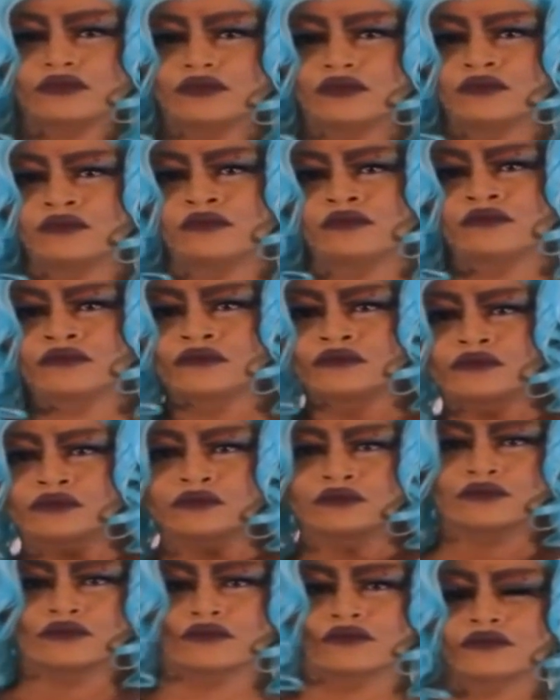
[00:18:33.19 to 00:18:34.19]
so like I
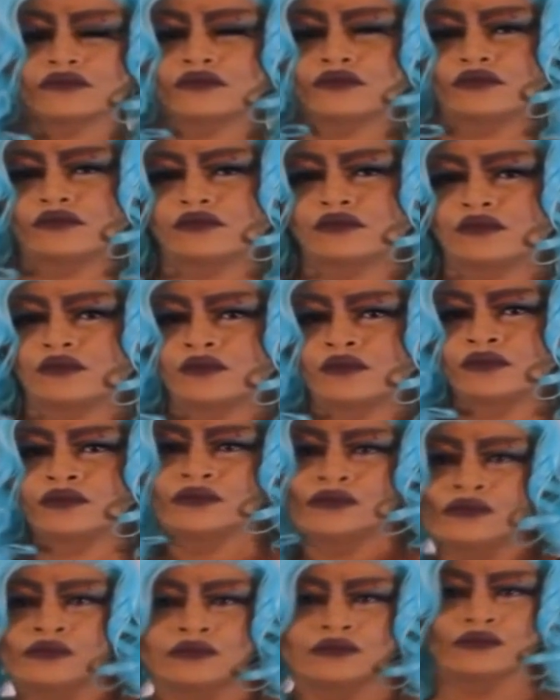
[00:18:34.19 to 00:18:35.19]
automatically have to
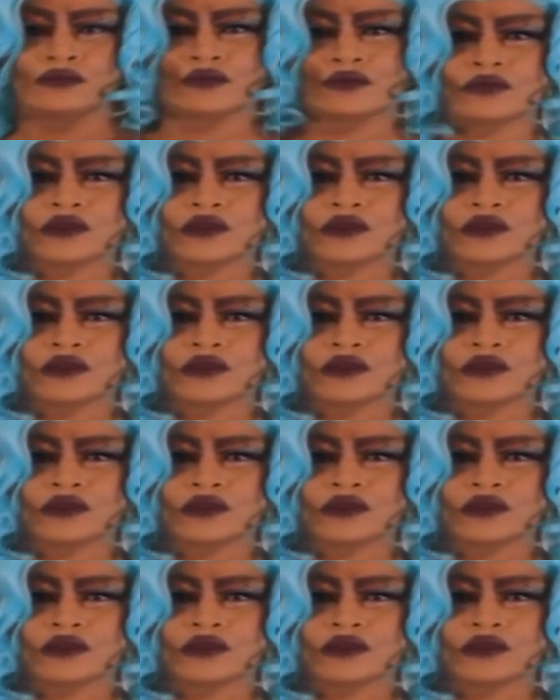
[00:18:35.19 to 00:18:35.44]
toot it.